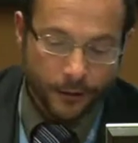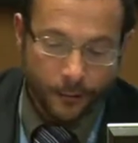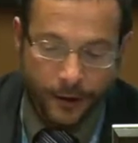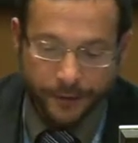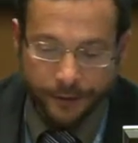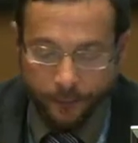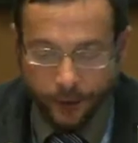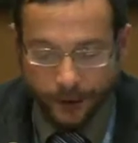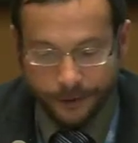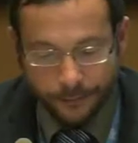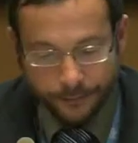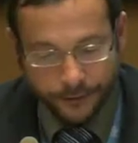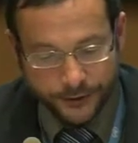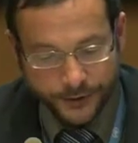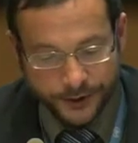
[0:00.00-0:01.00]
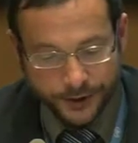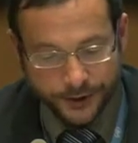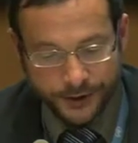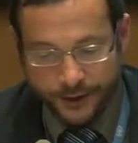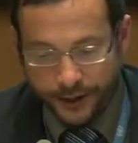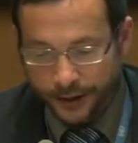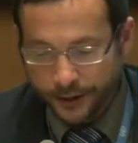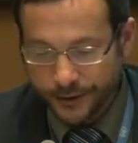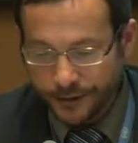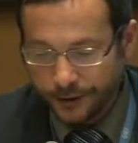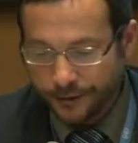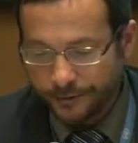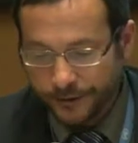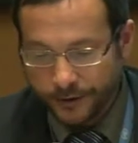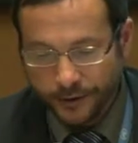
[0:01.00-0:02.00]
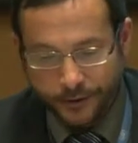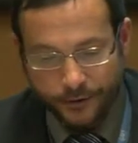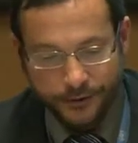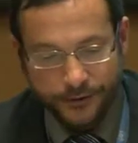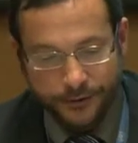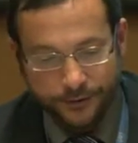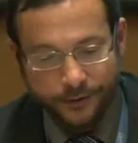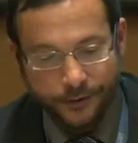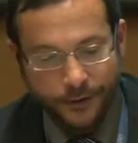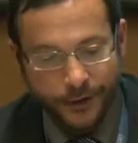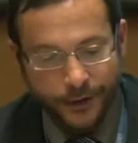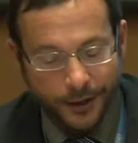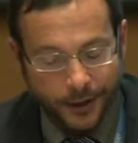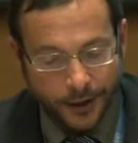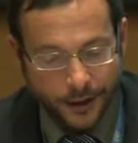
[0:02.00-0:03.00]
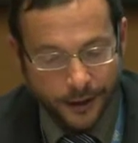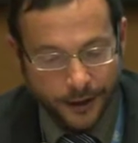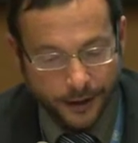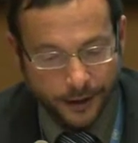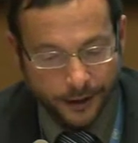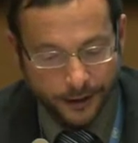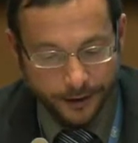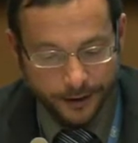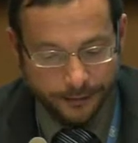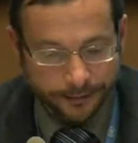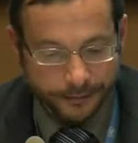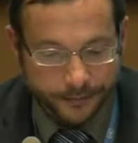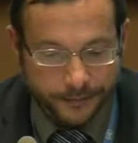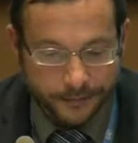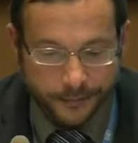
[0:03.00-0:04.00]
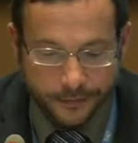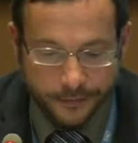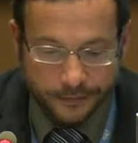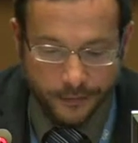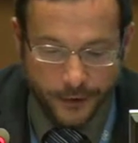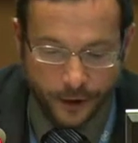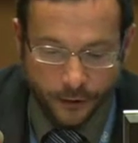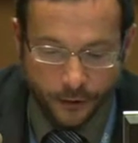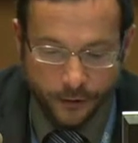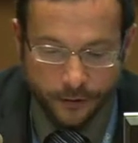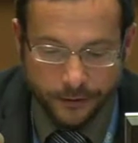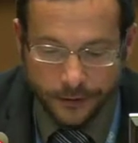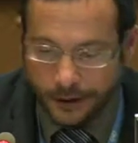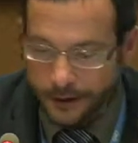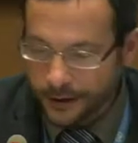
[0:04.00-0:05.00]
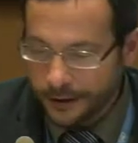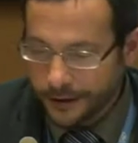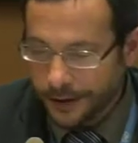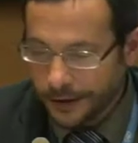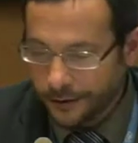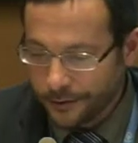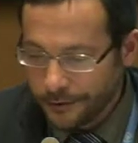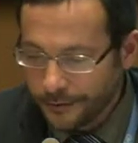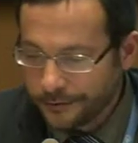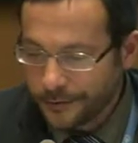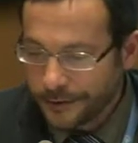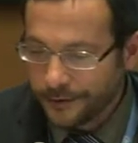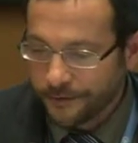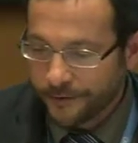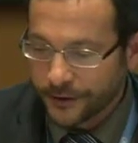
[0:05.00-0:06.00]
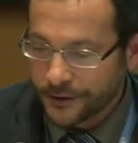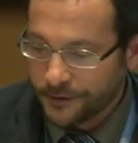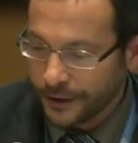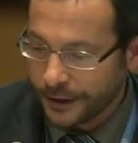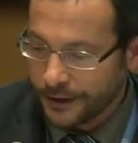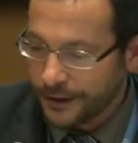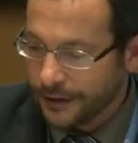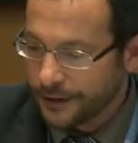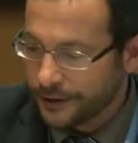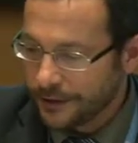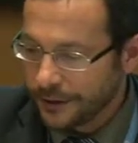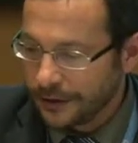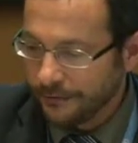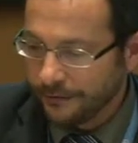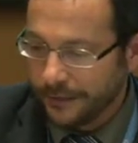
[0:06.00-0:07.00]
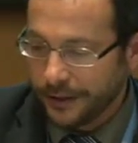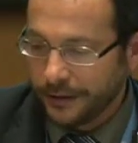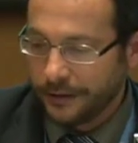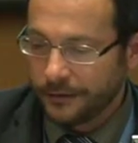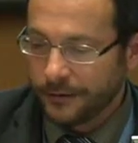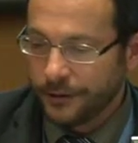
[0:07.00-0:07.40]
when the process started, for those who know how frustrating intergovernmental